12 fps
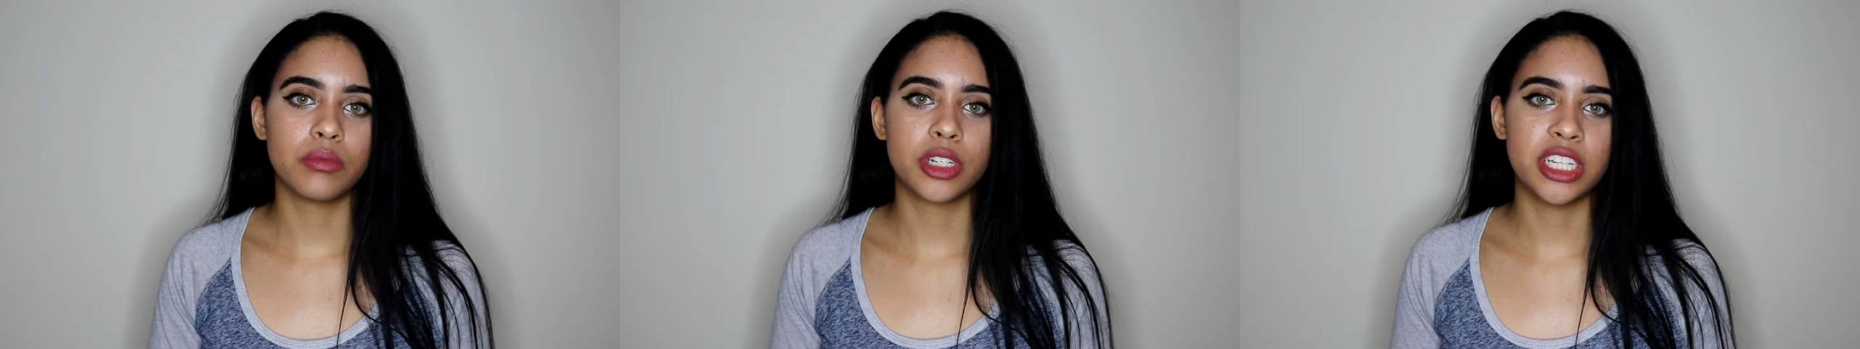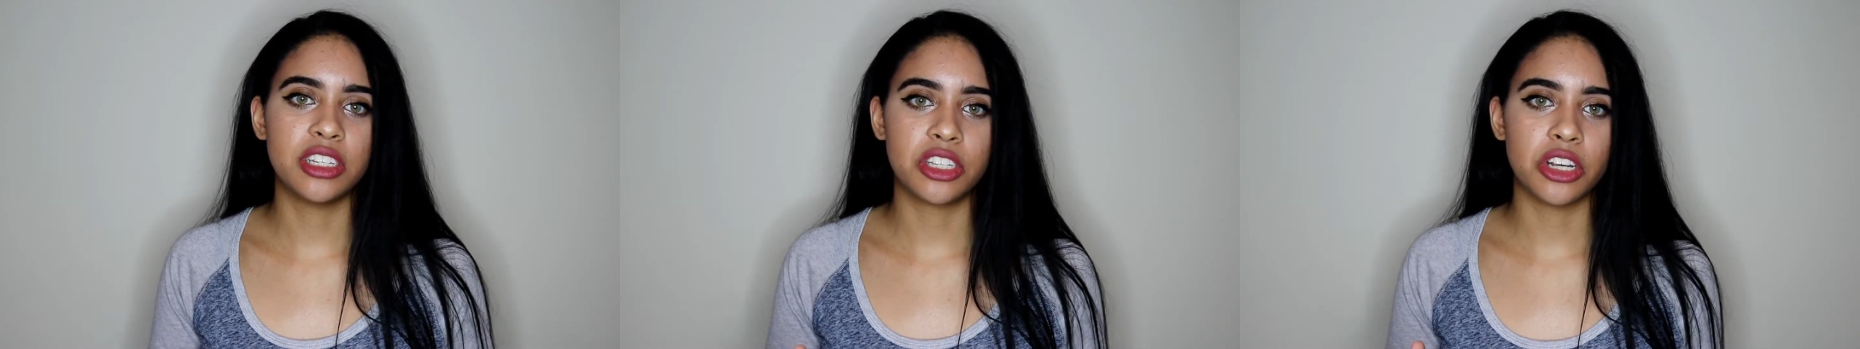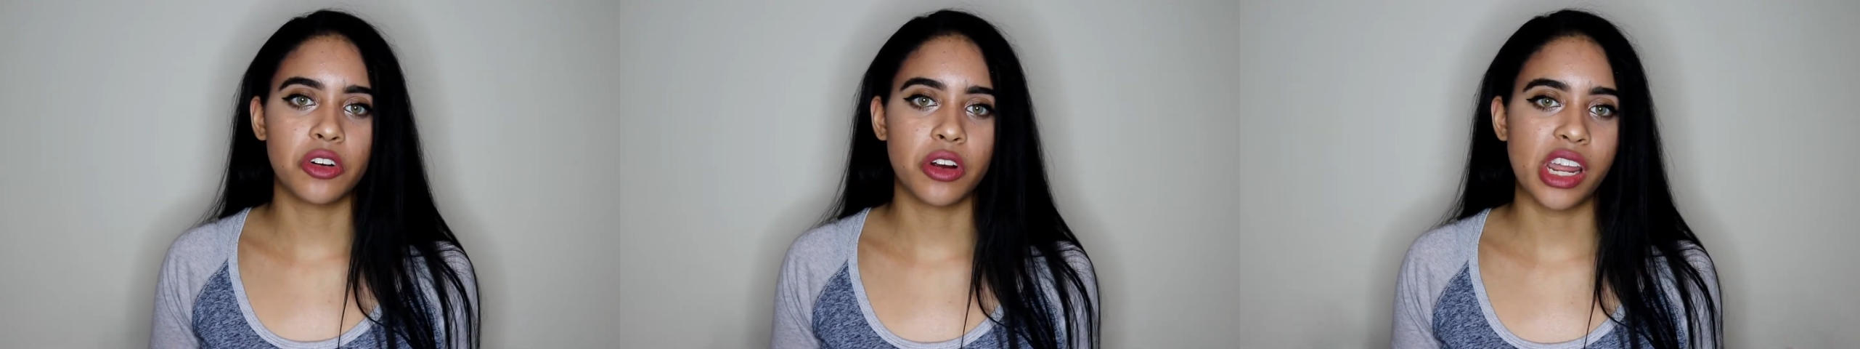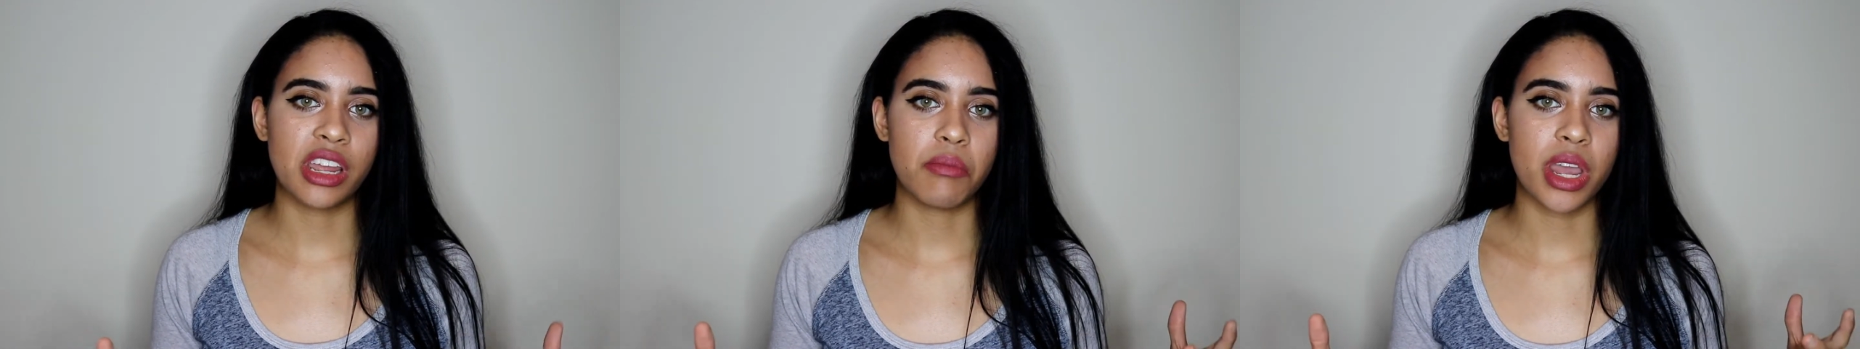
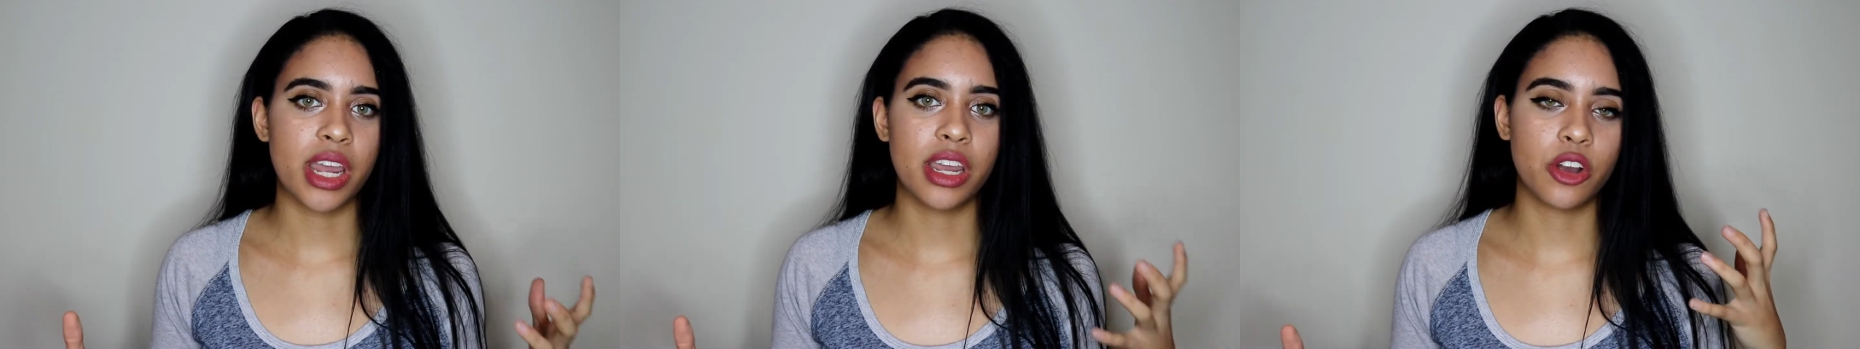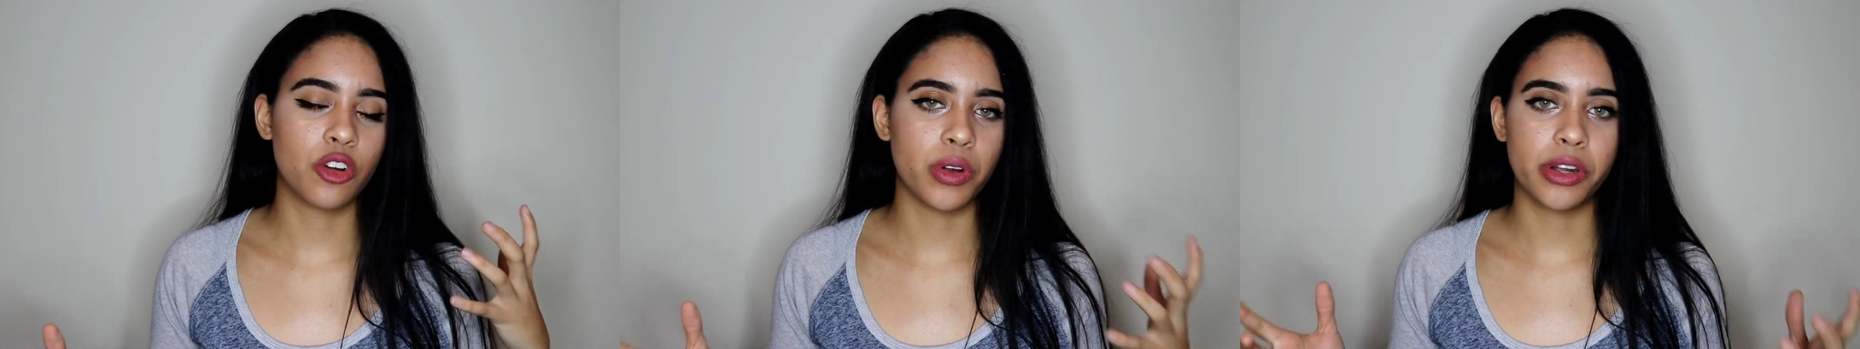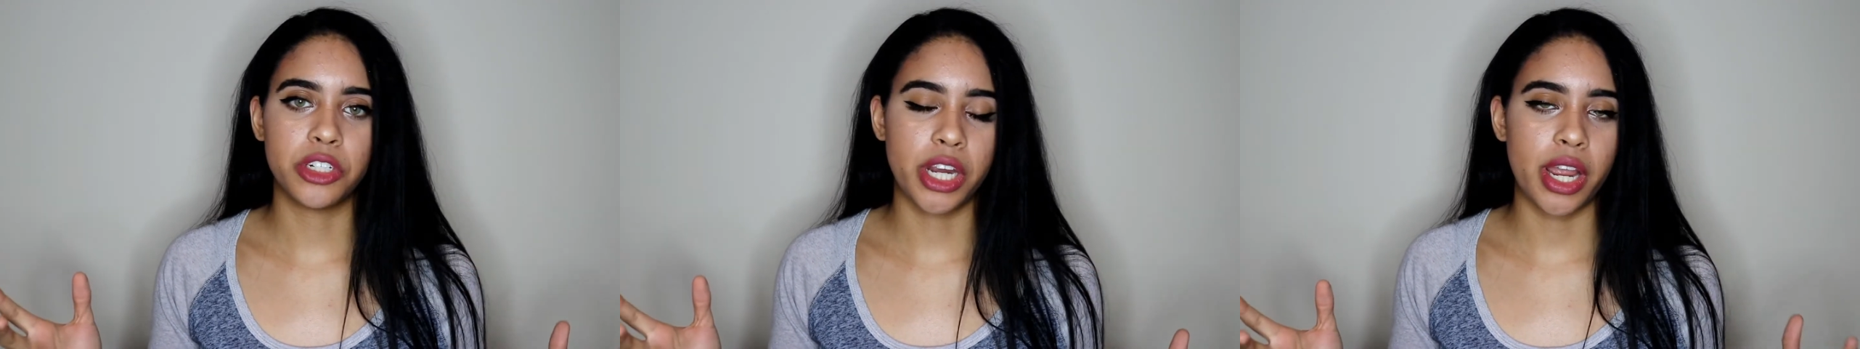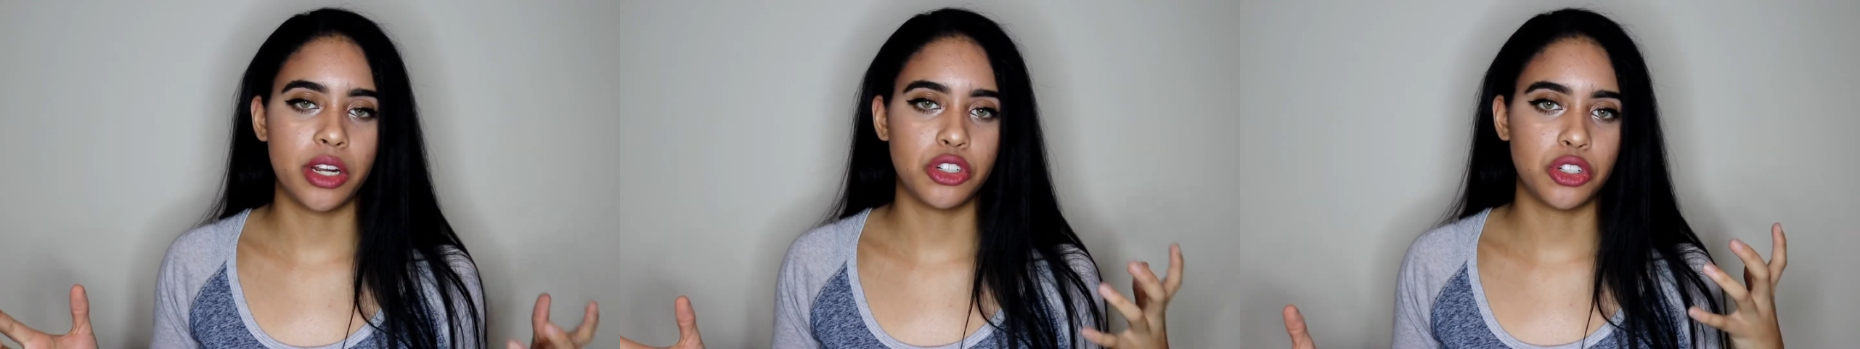considering making a career
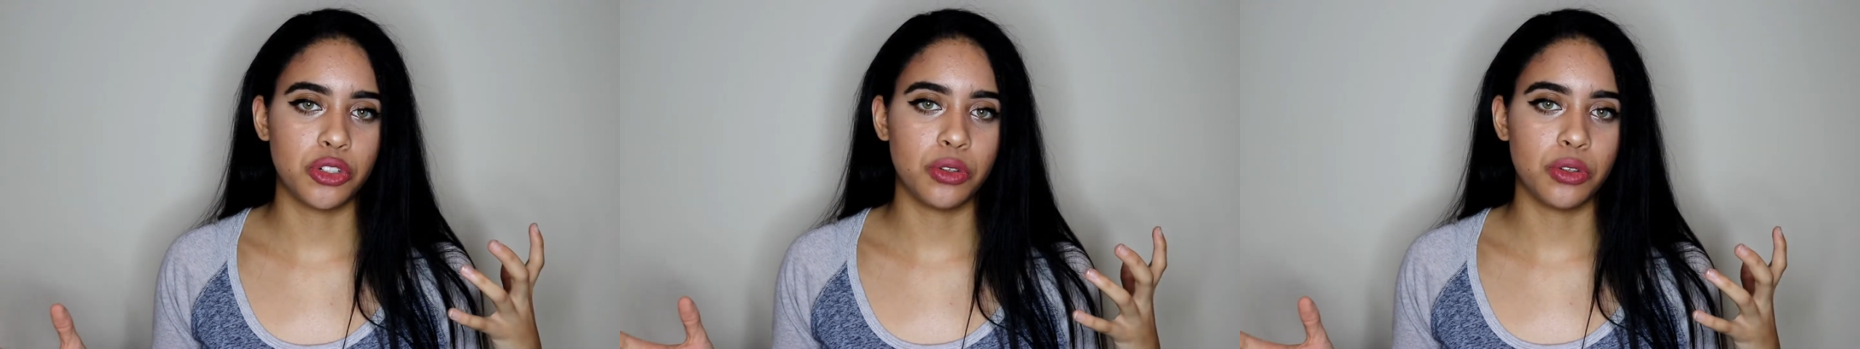change